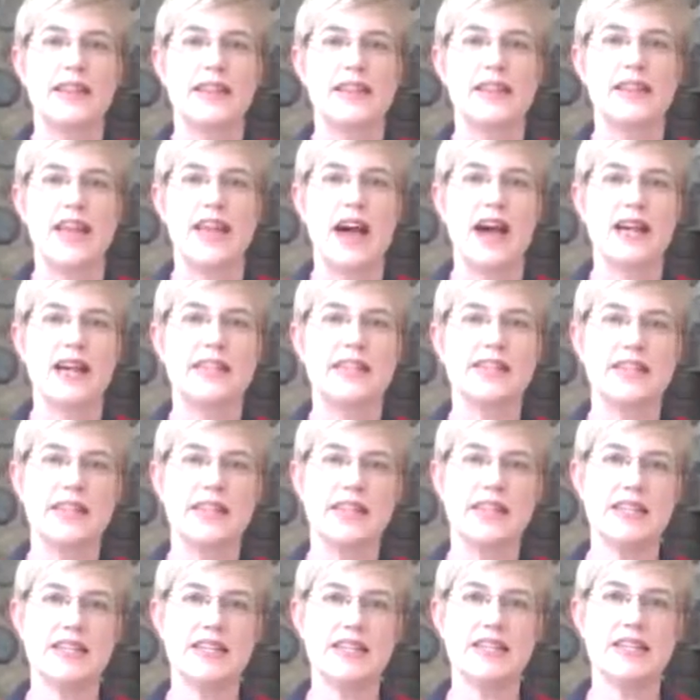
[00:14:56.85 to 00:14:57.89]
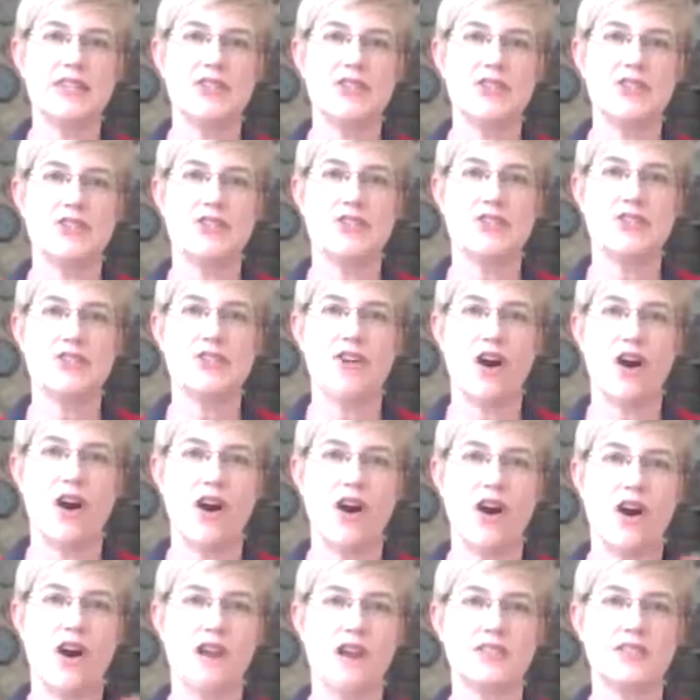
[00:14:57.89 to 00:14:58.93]
that tends to
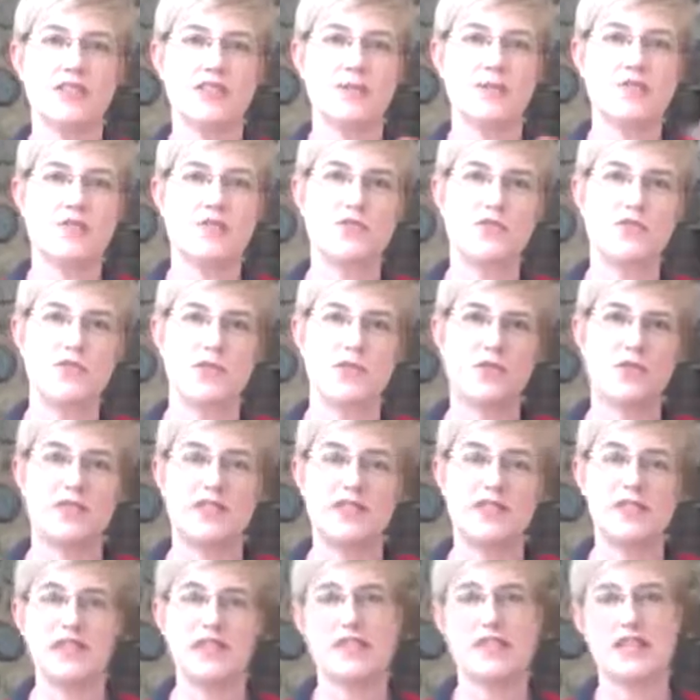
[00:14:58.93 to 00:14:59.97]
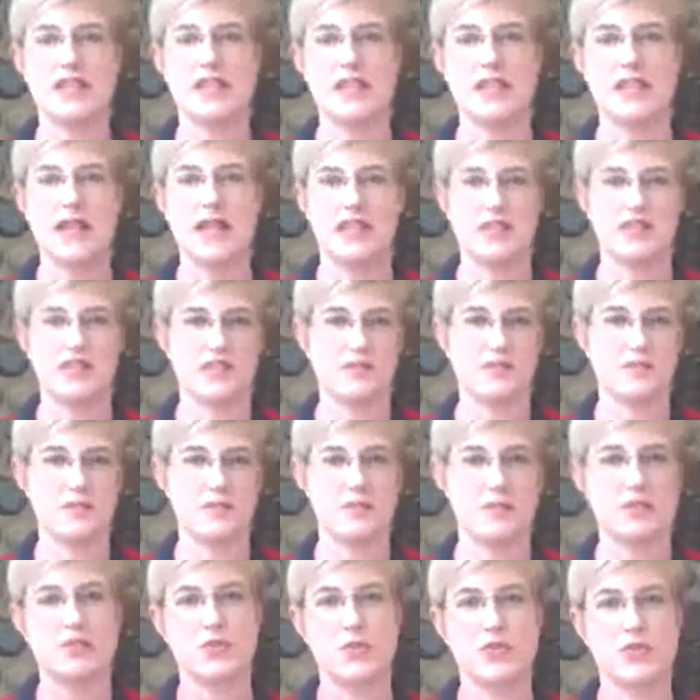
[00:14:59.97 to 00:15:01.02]
cause some sort of a disconnection
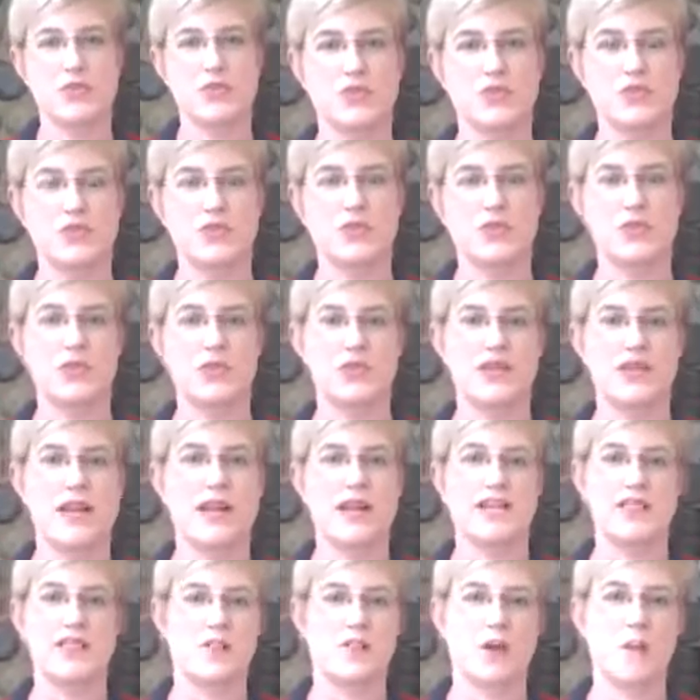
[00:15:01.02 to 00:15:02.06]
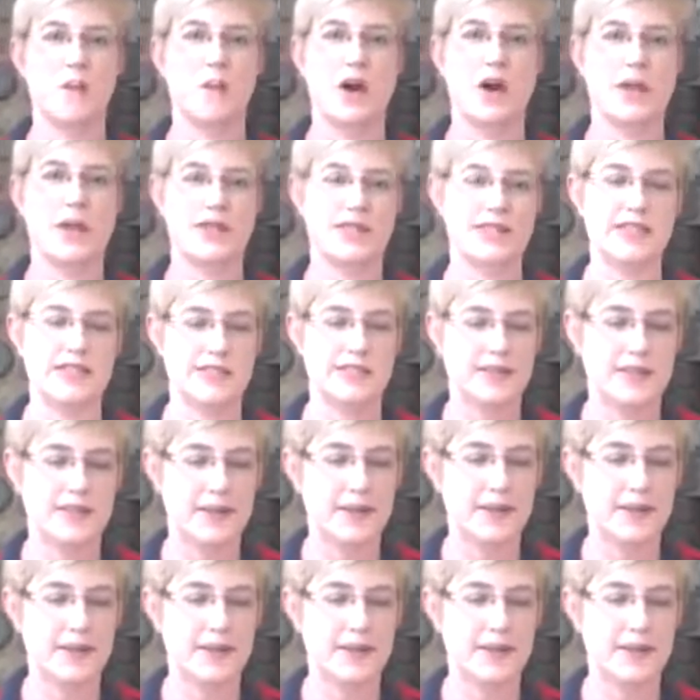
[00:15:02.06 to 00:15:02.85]
between two sides of our bodies.